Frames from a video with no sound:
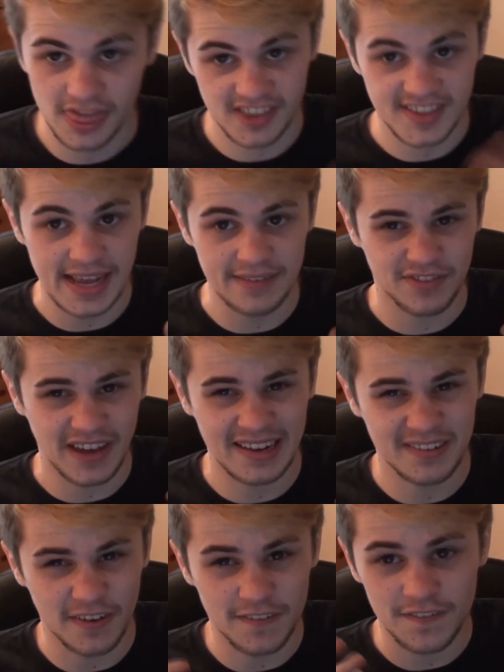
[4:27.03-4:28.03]
the 10th
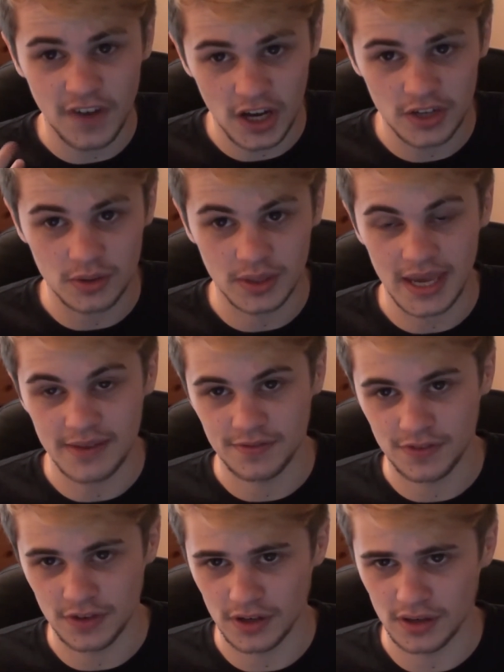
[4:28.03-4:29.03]
and final game
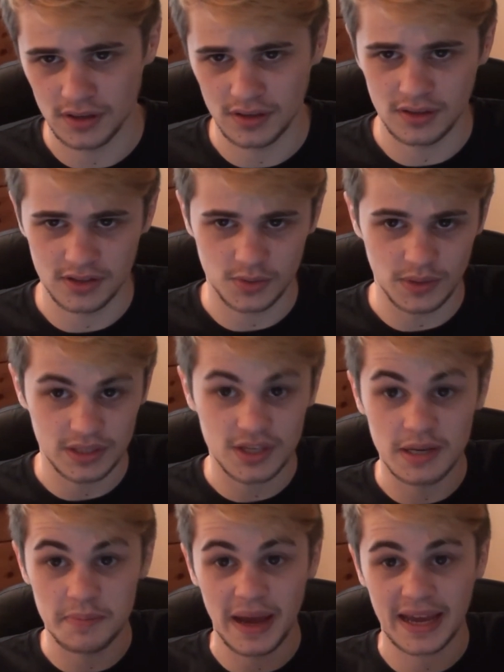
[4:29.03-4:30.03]
for the Swedish
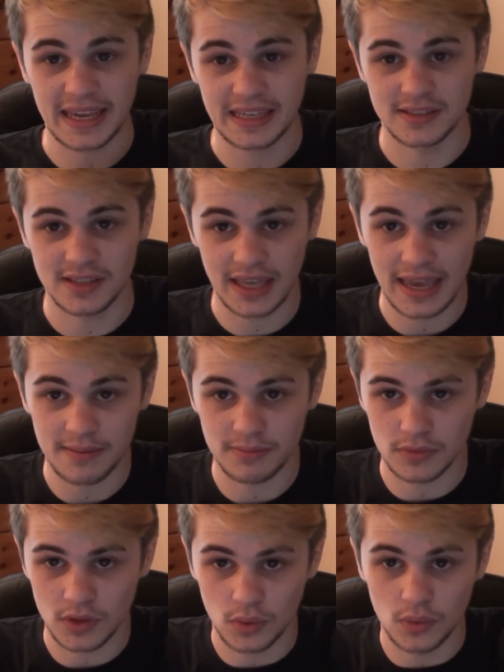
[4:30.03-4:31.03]
indie pack is a
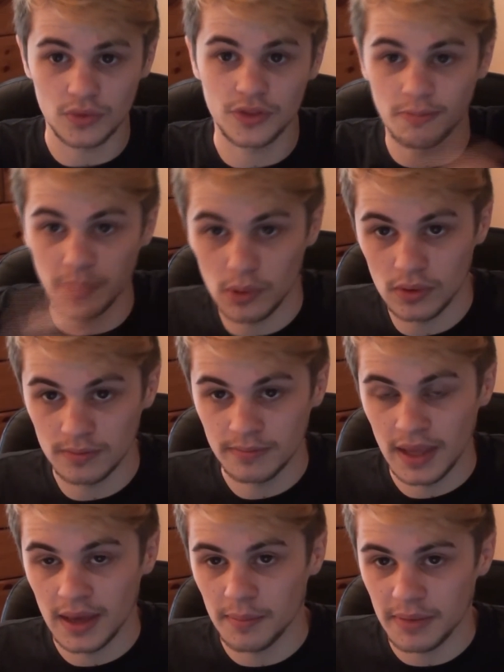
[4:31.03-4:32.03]
game called The Bull.
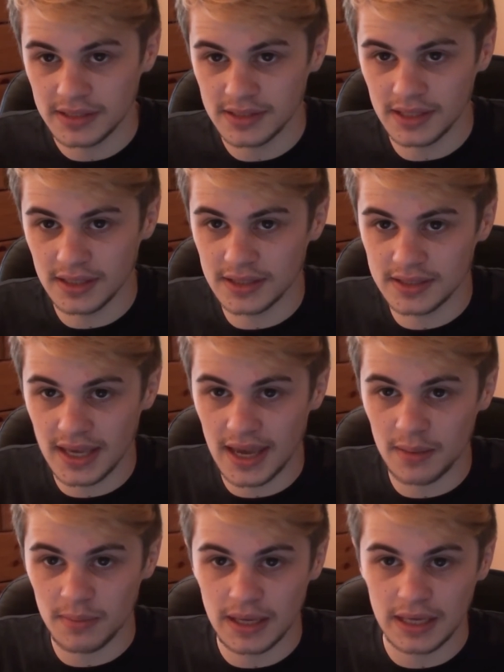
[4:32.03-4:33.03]
Basically this
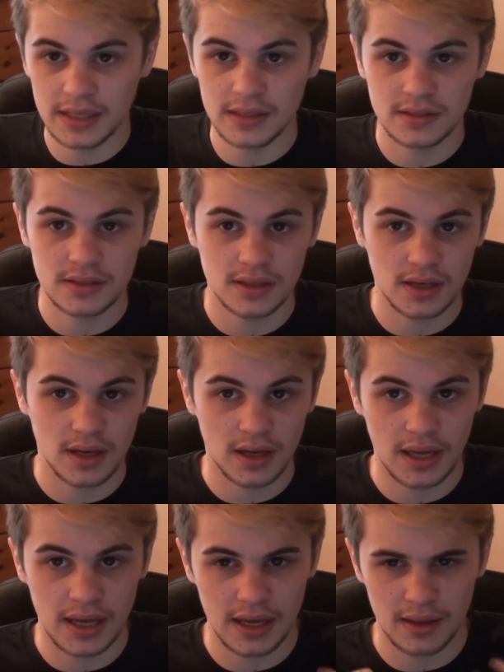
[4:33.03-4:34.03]
game is
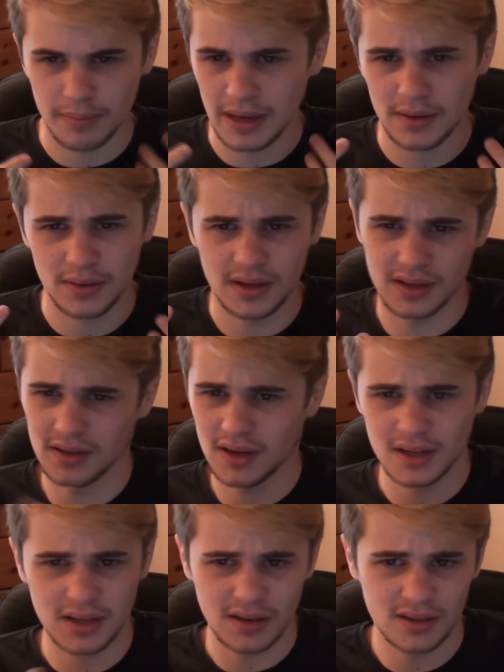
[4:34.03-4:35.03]
about an
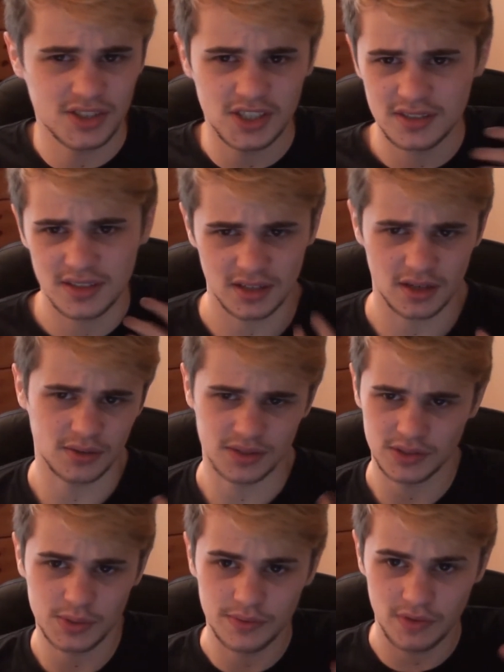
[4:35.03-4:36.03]
archaeologist that goes
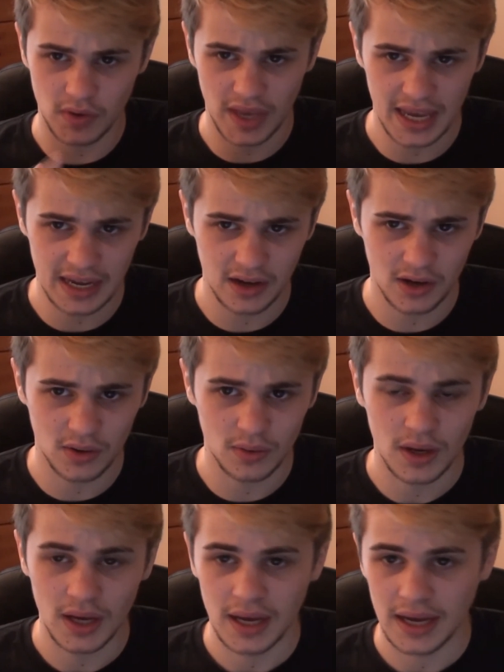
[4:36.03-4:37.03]
into a
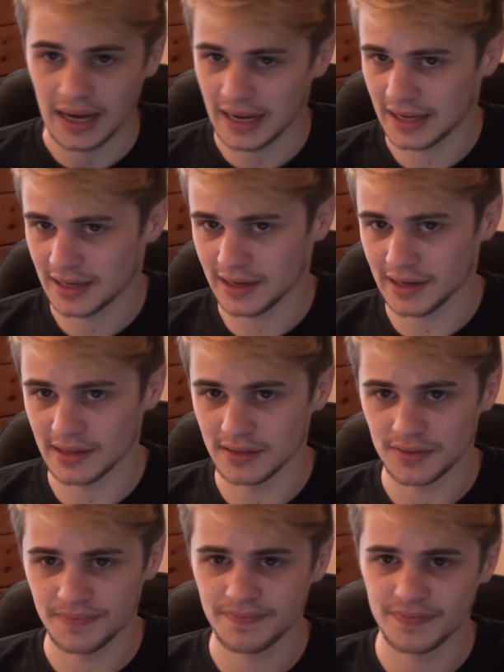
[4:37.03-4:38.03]
volcano
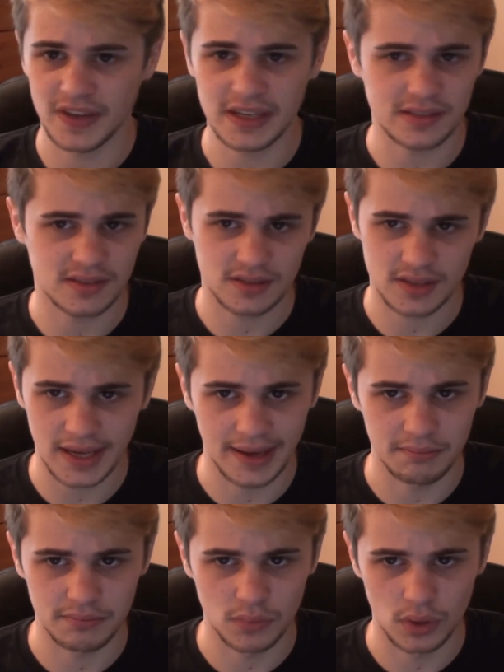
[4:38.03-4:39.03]
and things
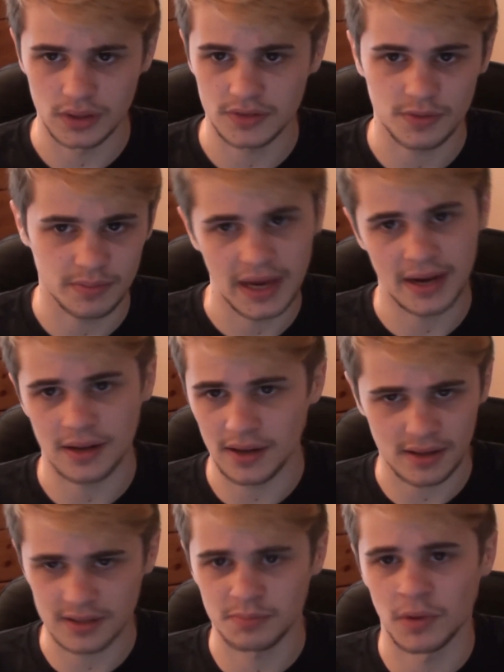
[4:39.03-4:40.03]
get worse from there.
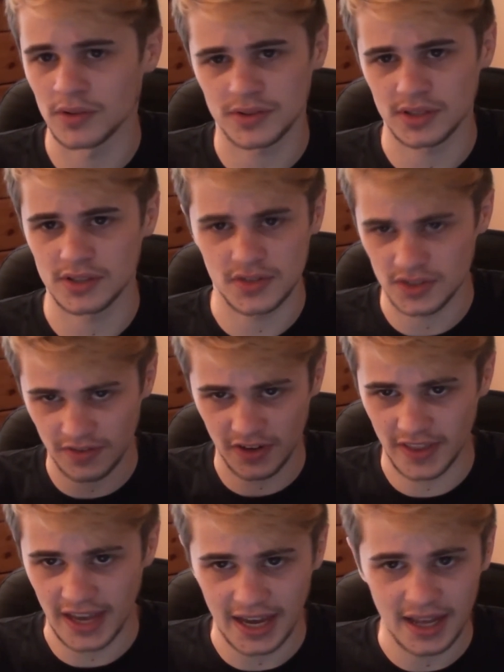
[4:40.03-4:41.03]
Like there's monsters and stuff
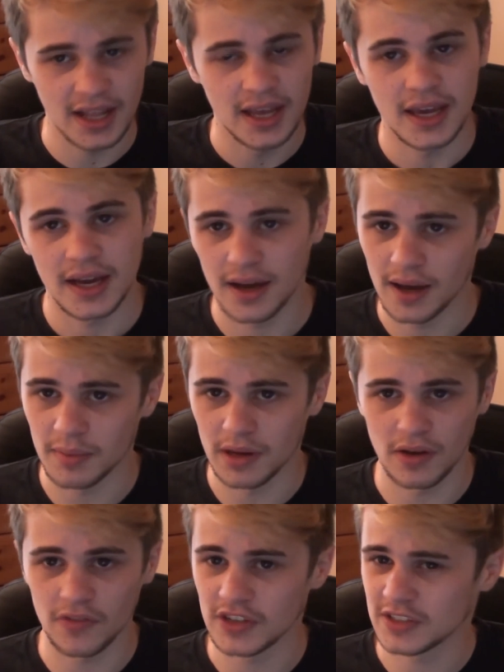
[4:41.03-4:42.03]
like that. A
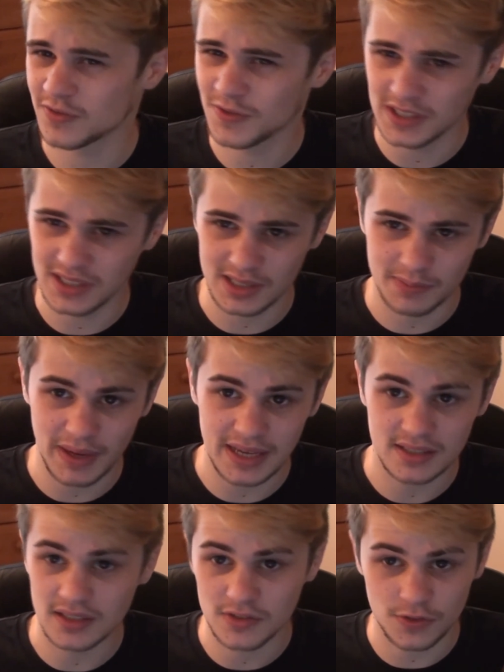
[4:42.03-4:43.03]
lot of it is physics
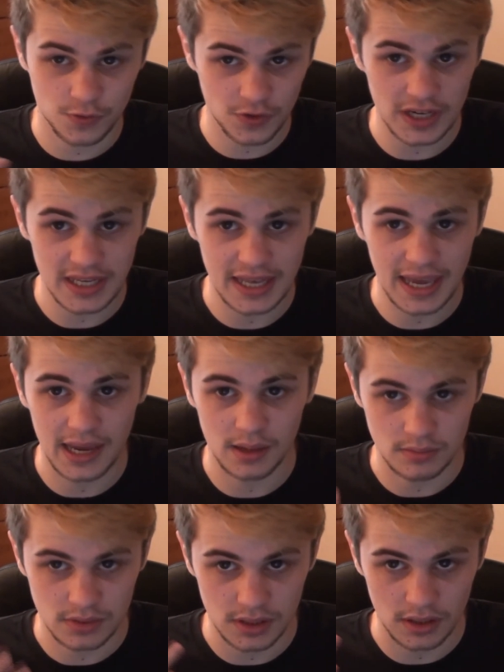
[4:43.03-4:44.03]
based. It's a 3D
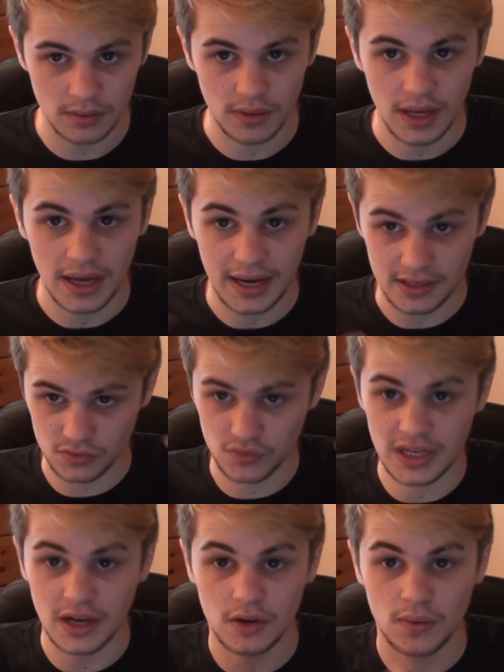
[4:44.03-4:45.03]
game, so, and it's
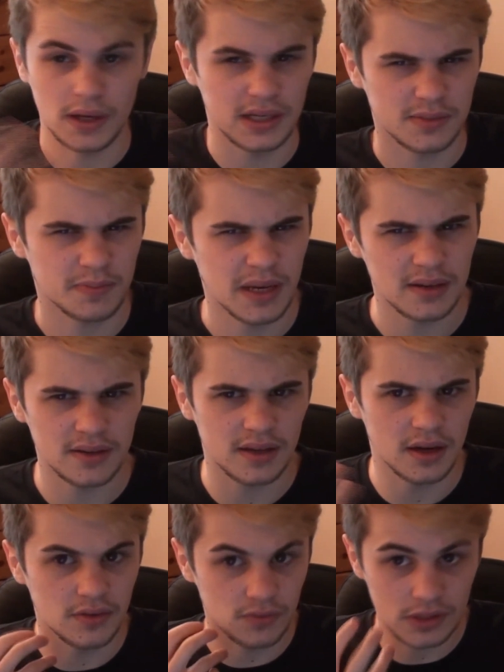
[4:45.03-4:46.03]
really high quality. It's made on
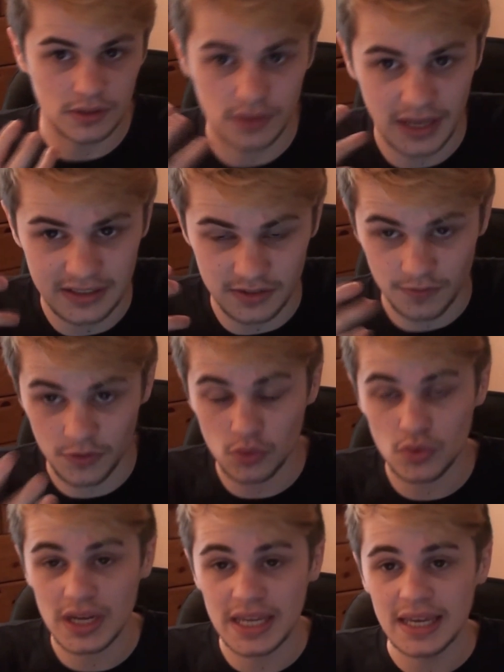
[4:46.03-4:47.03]
the Unreal Engine
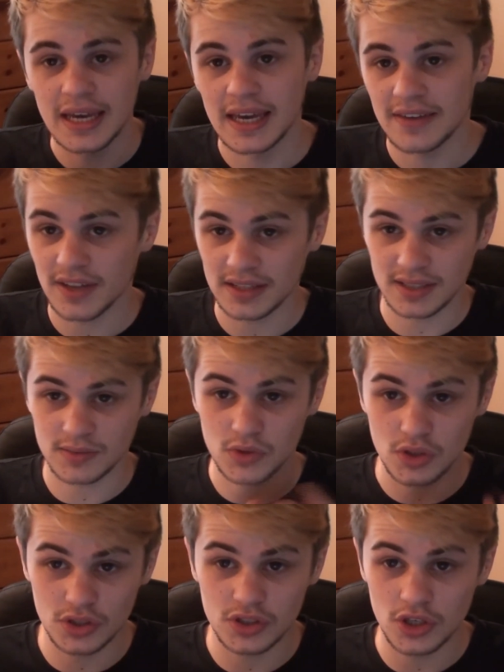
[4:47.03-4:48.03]
3. If that sounds
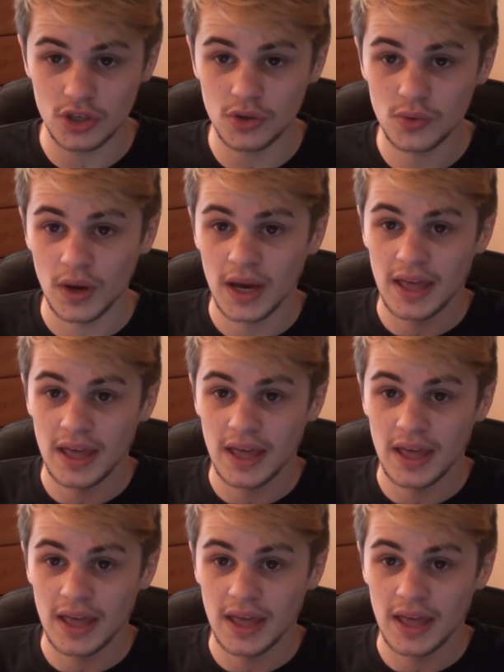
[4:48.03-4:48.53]
good to you,